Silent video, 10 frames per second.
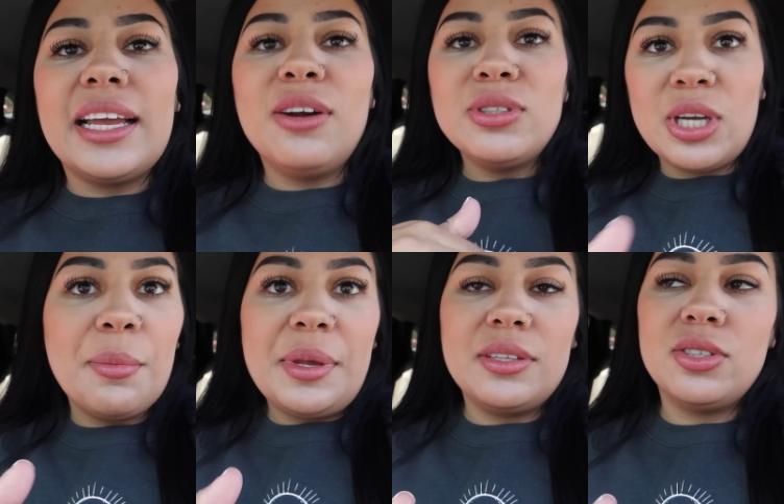they don't tell
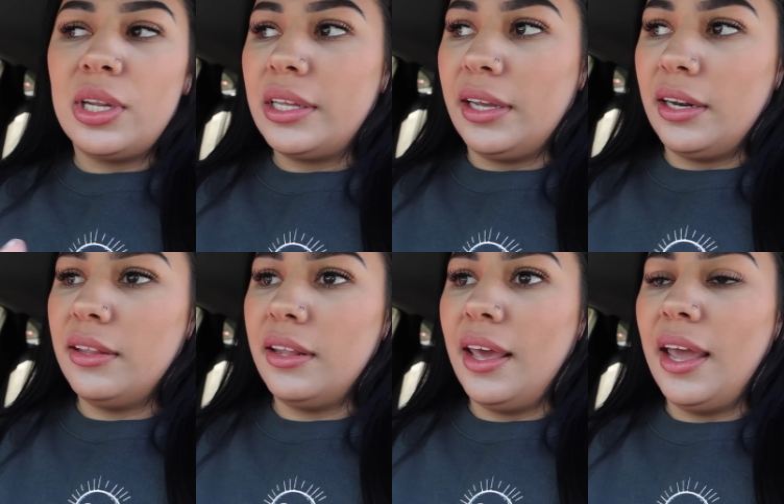me until like the end of
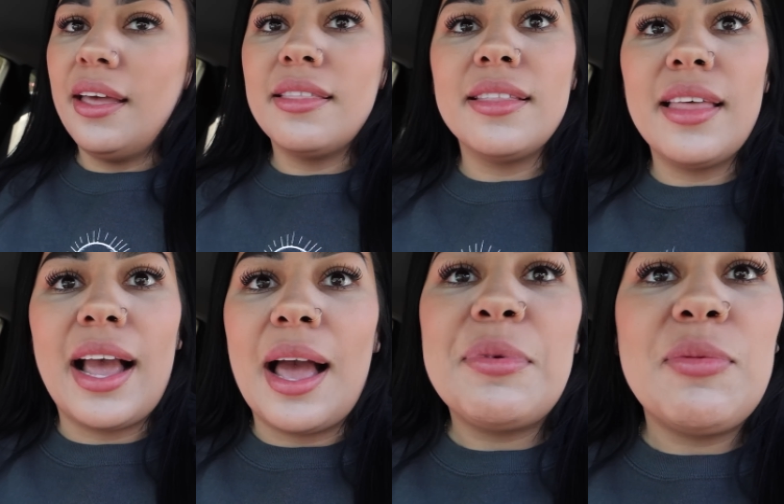the day. And then
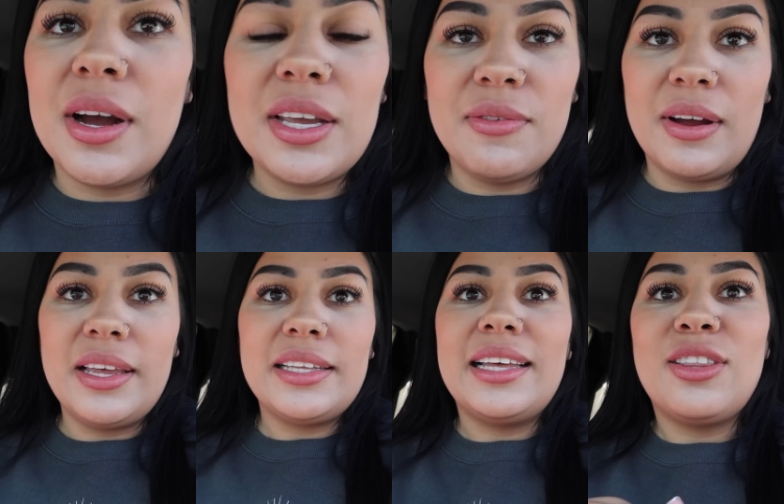like, I'd be walking around
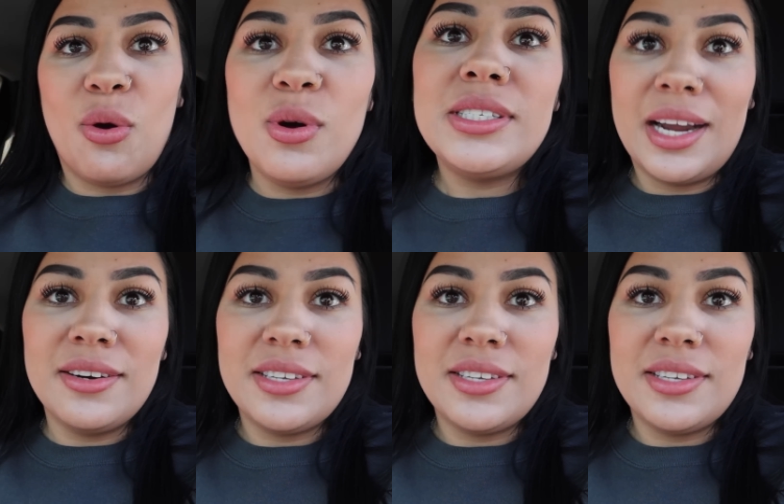like that the whole entire